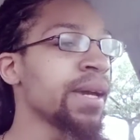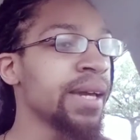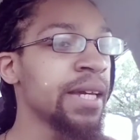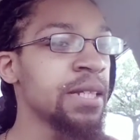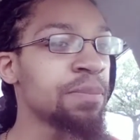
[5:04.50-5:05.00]

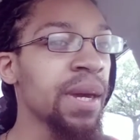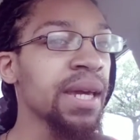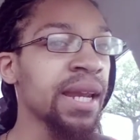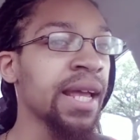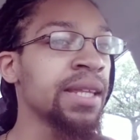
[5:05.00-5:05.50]
He's
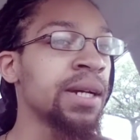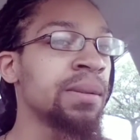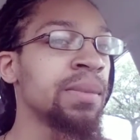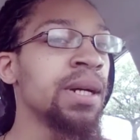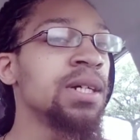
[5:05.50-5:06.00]
picking at
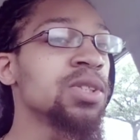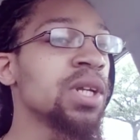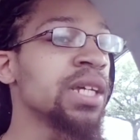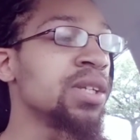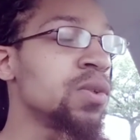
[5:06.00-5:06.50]
them so
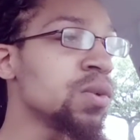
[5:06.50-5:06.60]
they can